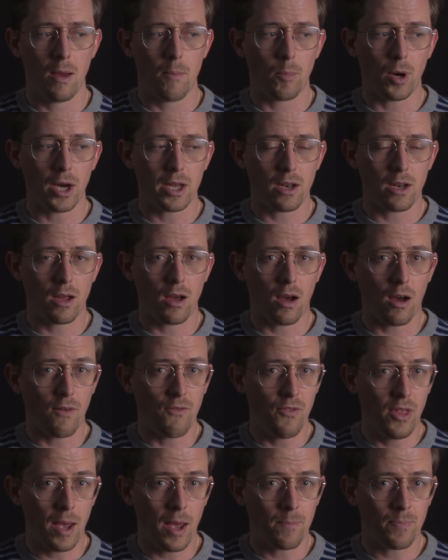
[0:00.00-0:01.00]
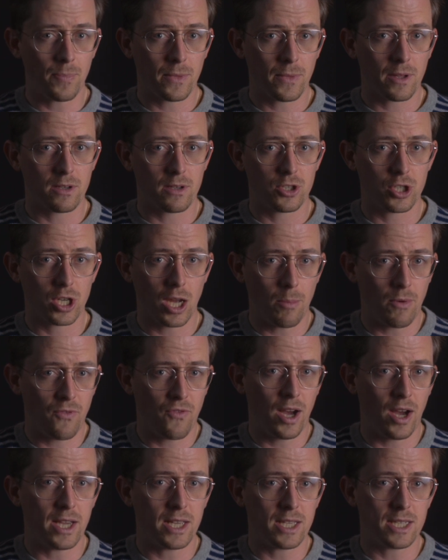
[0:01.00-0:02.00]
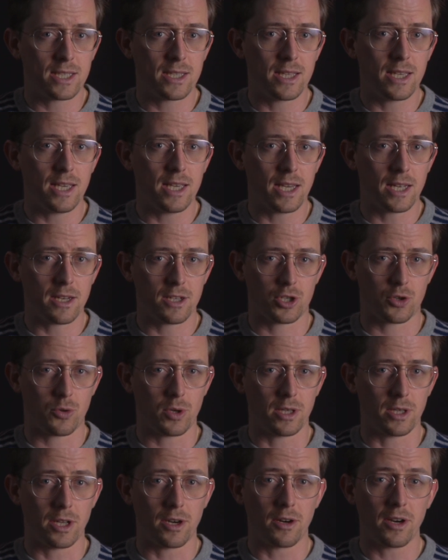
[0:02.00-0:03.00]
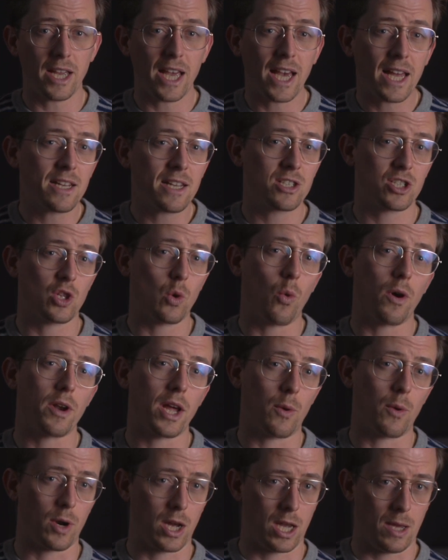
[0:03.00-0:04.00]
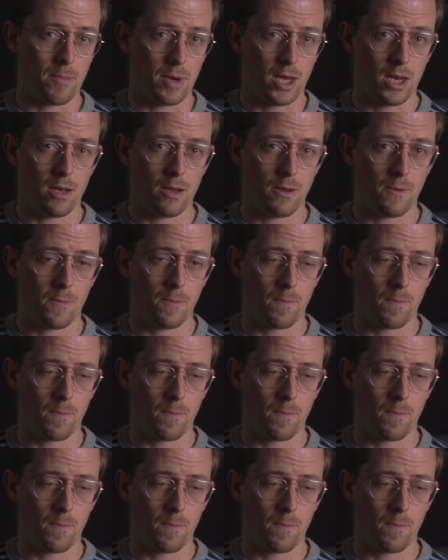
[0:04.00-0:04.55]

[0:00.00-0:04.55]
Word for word: But of them, Shopify is the industry leader, and it's the one I recommend.